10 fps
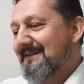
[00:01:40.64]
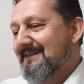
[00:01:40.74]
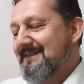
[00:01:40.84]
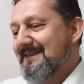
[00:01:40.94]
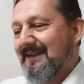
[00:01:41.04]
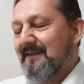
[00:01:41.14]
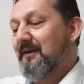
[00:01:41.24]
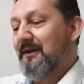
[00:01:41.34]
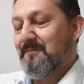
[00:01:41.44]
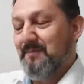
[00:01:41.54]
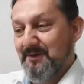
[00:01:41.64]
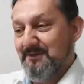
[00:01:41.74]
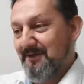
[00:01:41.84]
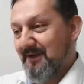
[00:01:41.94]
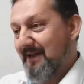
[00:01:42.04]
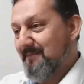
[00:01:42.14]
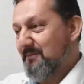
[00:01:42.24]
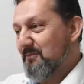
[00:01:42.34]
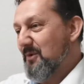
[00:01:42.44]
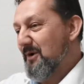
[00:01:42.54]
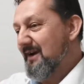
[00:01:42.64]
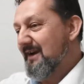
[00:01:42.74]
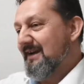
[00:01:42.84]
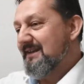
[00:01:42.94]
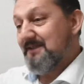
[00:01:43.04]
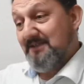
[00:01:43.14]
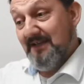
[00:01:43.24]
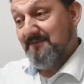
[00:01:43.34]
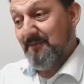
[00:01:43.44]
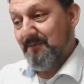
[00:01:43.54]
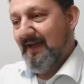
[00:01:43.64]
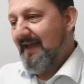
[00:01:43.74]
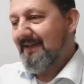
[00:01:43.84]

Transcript: significant person, I am a more successful.